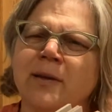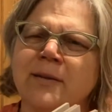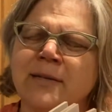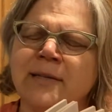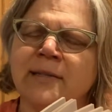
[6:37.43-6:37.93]

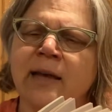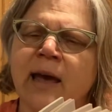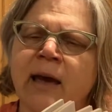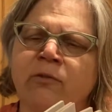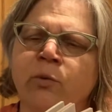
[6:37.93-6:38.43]
Does
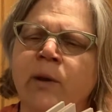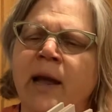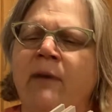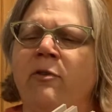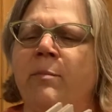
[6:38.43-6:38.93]
everyone
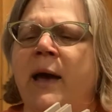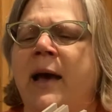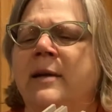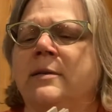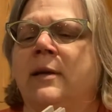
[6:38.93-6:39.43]
have a
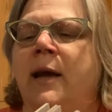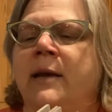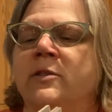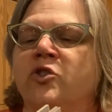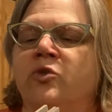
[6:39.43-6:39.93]
bat?
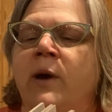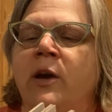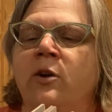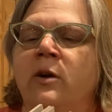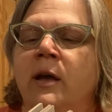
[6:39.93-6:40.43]
Asked
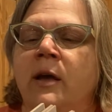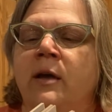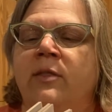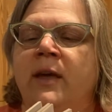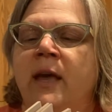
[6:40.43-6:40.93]
Gregor,
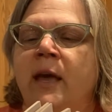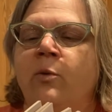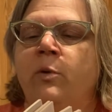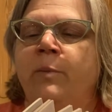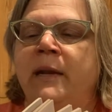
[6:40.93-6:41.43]
thinking
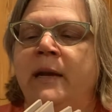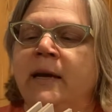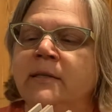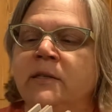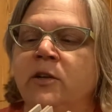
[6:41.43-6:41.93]
it would be
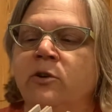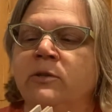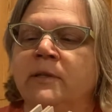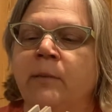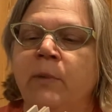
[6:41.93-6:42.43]
nice to know
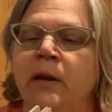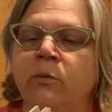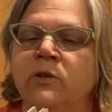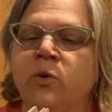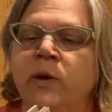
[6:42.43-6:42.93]
somebody
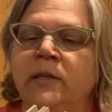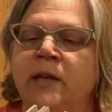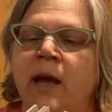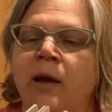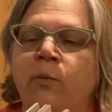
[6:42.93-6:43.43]
was going
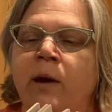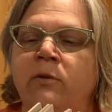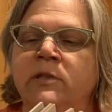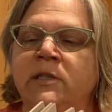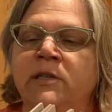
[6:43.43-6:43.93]
to hang
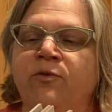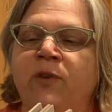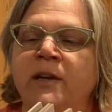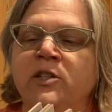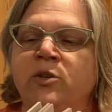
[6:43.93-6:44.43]
around and
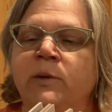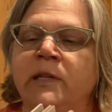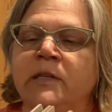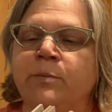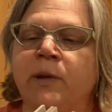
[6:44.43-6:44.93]
defend you in
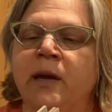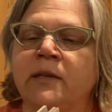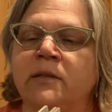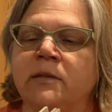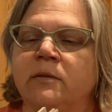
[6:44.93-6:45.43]
this
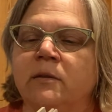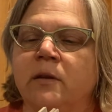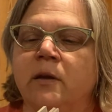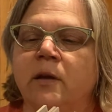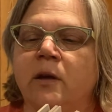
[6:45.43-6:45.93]
place.
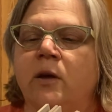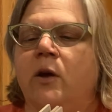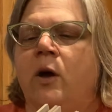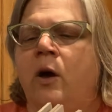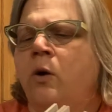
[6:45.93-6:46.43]

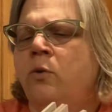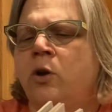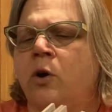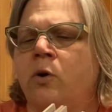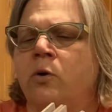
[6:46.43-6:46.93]
Oh,
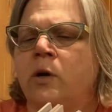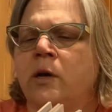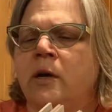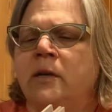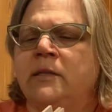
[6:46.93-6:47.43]
no.
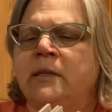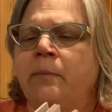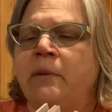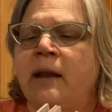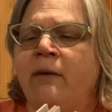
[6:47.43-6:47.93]

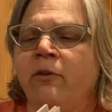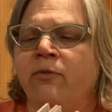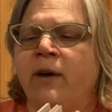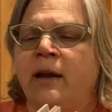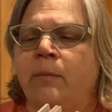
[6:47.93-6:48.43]
Some never
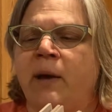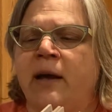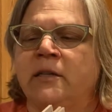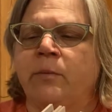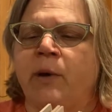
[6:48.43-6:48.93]
find a
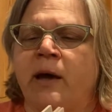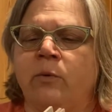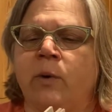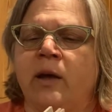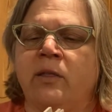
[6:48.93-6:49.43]
bat to
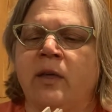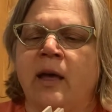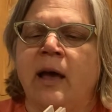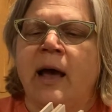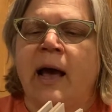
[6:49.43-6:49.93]
bond with.
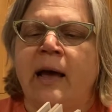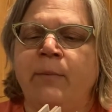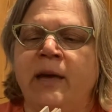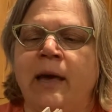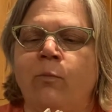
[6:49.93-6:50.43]
I
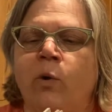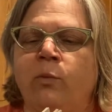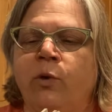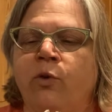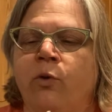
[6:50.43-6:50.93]
became
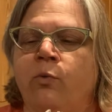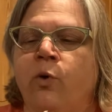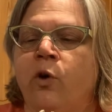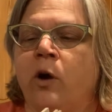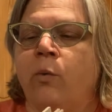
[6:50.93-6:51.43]
one with
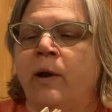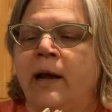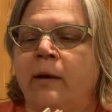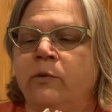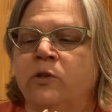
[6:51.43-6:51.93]
Aurora when
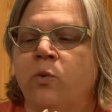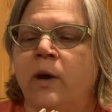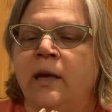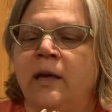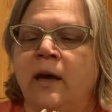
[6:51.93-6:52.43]
I was
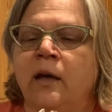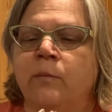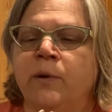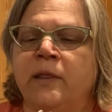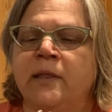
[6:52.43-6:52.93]
quite
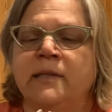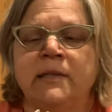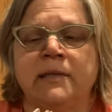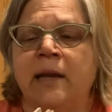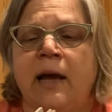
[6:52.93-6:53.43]
young, but this
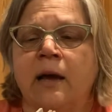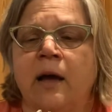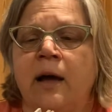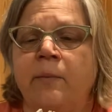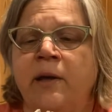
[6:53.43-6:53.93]
is not
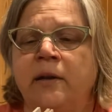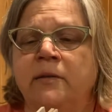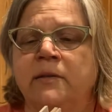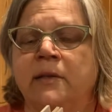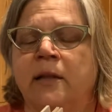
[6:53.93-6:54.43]

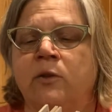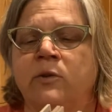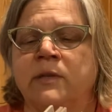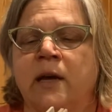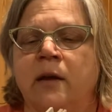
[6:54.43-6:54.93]
common, said
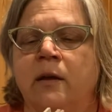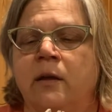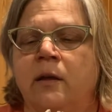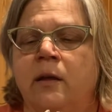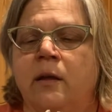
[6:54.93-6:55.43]
Luxa.
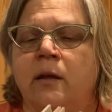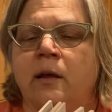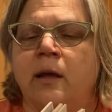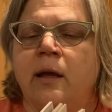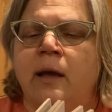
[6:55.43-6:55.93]

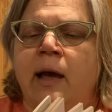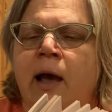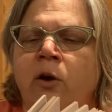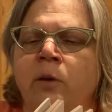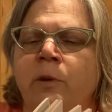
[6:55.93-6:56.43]

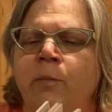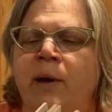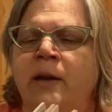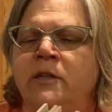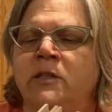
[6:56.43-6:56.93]
How come you
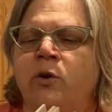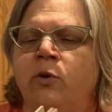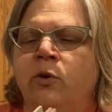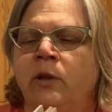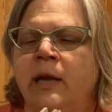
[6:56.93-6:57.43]
bonded so
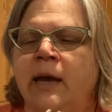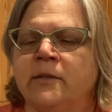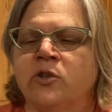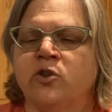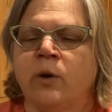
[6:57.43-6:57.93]
early?
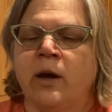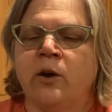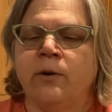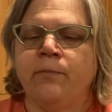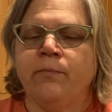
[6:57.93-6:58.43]
Asked
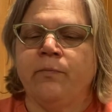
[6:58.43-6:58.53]
Gregor.